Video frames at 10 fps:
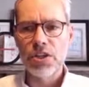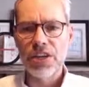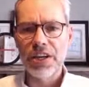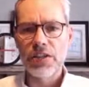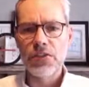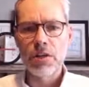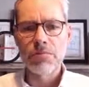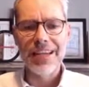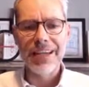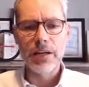share some
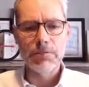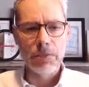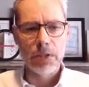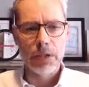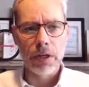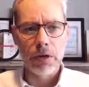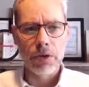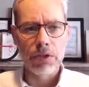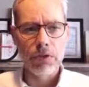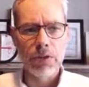data
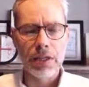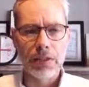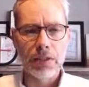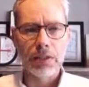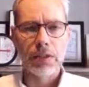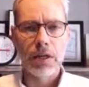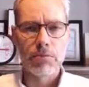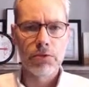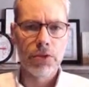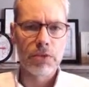with you that
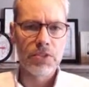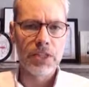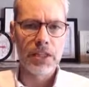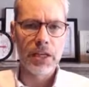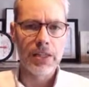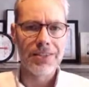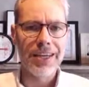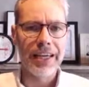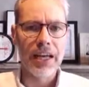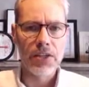come from the
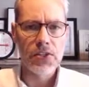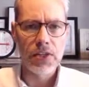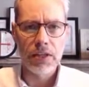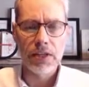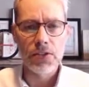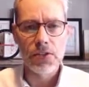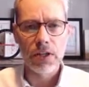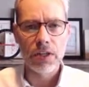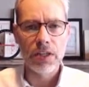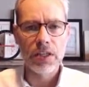Diana study. It's a
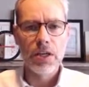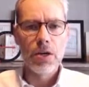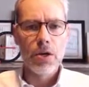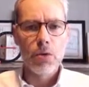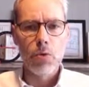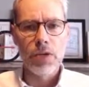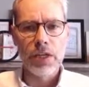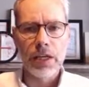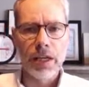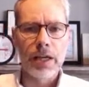study
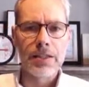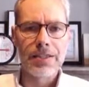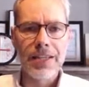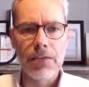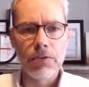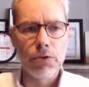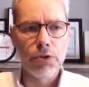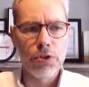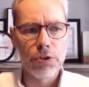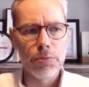we did through
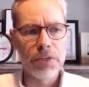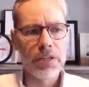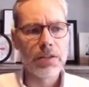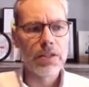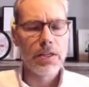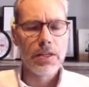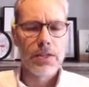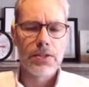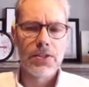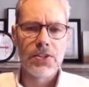the European
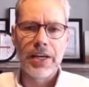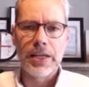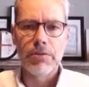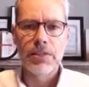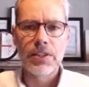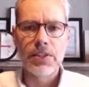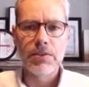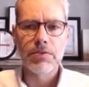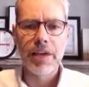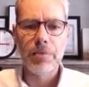Society of
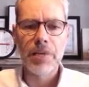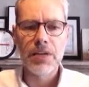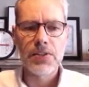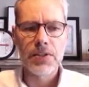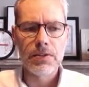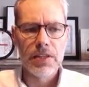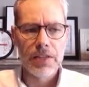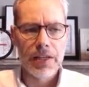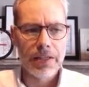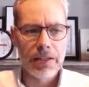Intensive Care Medicine,
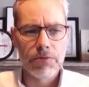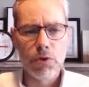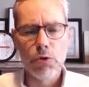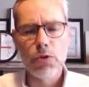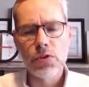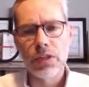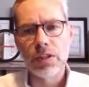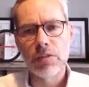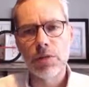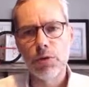and that focused on
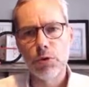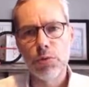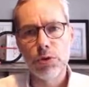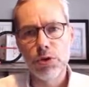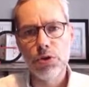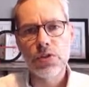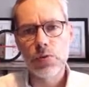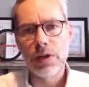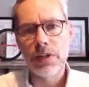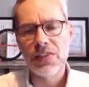antimicrobial use as
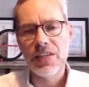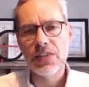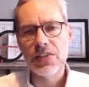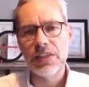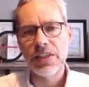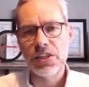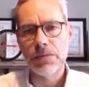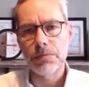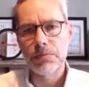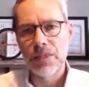well as de-escalation
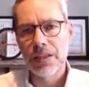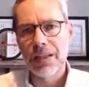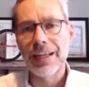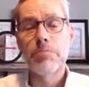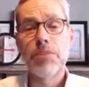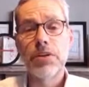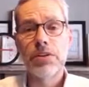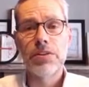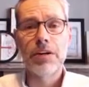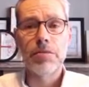in
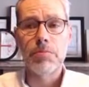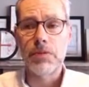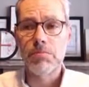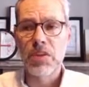empirical therapy.